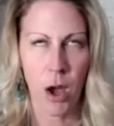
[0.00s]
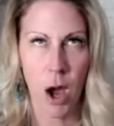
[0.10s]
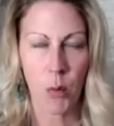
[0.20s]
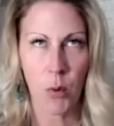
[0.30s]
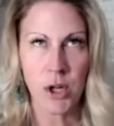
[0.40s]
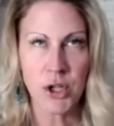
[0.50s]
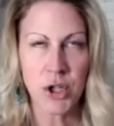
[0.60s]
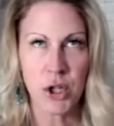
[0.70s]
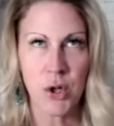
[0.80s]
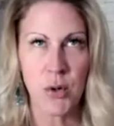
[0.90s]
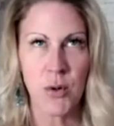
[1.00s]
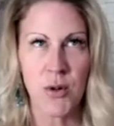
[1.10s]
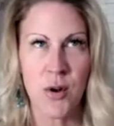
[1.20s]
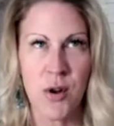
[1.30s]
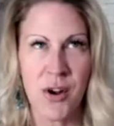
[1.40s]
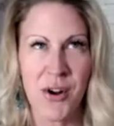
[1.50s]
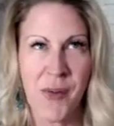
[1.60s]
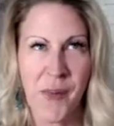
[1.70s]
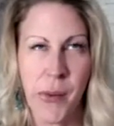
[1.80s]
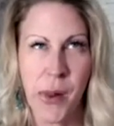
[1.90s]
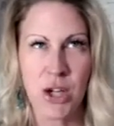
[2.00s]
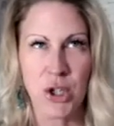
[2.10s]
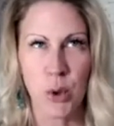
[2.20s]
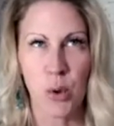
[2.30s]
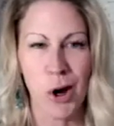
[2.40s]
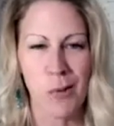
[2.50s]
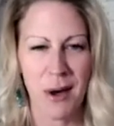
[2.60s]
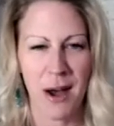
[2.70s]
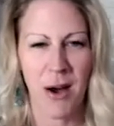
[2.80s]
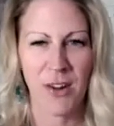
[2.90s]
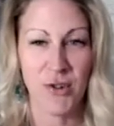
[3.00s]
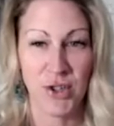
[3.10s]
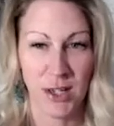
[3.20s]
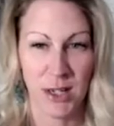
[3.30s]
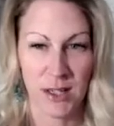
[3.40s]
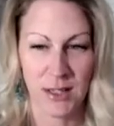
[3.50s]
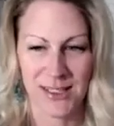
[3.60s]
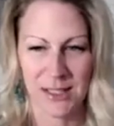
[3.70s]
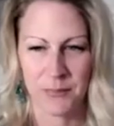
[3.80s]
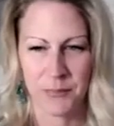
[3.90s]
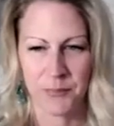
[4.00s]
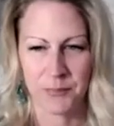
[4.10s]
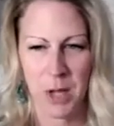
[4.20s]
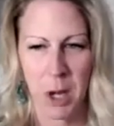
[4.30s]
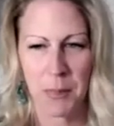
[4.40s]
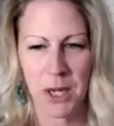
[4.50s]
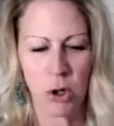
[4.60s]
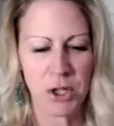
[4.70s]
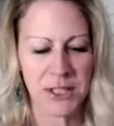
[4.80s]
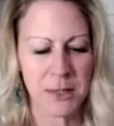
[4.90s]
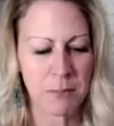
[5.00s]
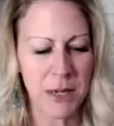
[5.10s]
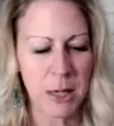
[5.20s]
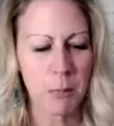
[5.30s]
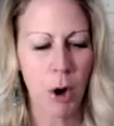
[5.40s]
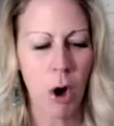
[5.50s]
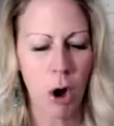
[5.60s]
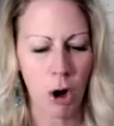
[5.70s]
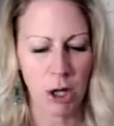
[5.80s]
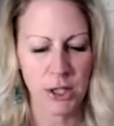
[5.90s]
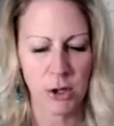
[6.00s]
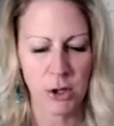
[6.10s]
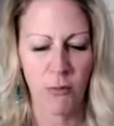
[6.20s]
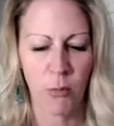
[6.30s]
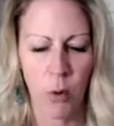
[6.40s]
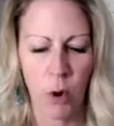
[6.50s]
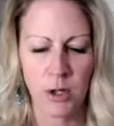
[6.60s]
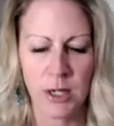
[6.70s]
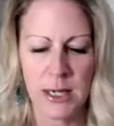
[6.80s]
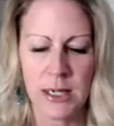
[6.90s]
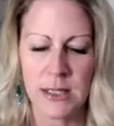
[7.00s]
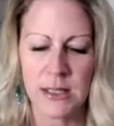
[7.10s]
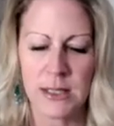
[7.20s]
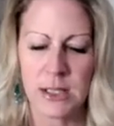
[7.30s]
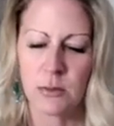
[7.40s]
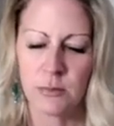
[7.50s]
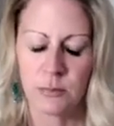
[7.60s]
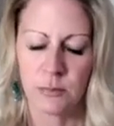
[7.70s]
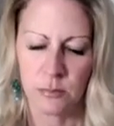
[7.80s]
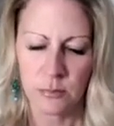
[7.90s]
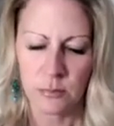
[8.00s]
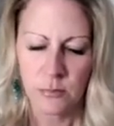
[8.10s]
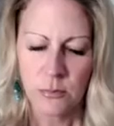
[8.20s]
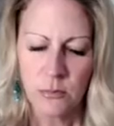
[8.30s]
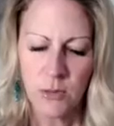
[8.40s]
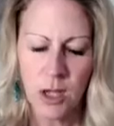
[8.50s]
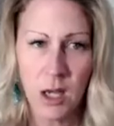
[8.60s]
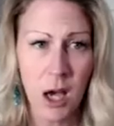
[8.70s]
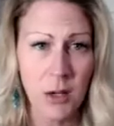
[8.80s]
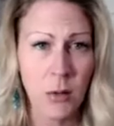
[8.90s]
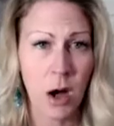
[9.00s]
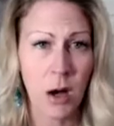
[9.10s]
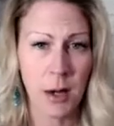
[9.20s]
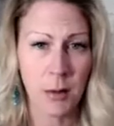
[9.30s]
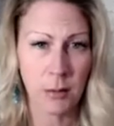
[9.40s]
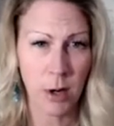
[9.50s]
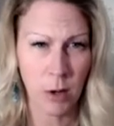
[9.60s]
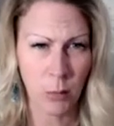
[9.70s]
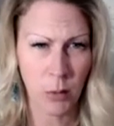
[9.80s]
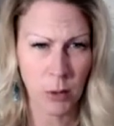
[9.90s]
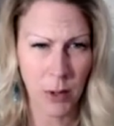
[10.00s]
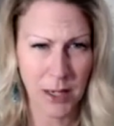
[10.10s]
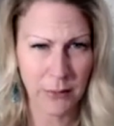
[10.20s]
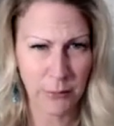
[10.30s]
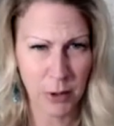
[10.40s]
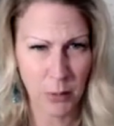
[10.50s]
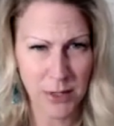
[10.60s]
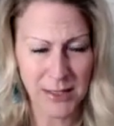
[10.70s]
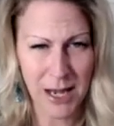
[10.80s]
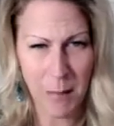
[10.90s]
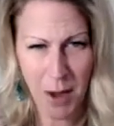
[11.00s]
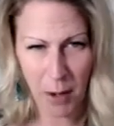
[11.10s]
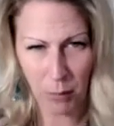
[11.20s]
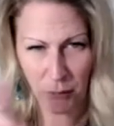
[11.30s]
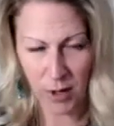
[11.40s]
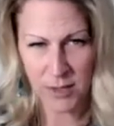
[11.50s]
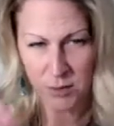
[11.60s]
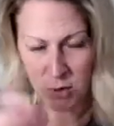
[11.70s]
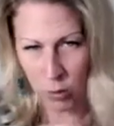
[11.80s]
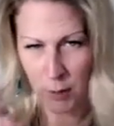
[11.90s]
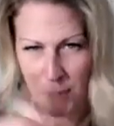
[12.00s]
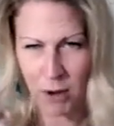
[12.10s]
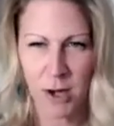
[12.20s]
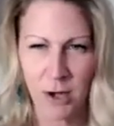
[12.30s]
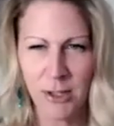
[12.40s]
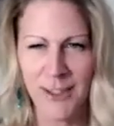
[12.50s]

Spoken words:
I want to talk about our genius, because a big part of what is, and I will wait for Louise to get back before I talk about her.